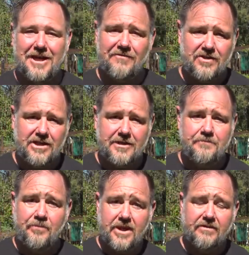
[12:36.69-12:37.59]
If you did,
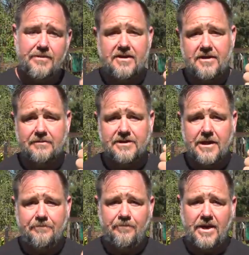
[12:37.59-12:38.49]
give it a big thumbs
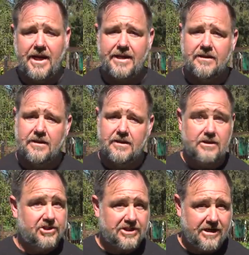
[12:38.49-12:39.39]
up and
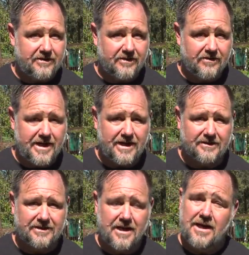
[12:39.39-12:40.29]
share it around.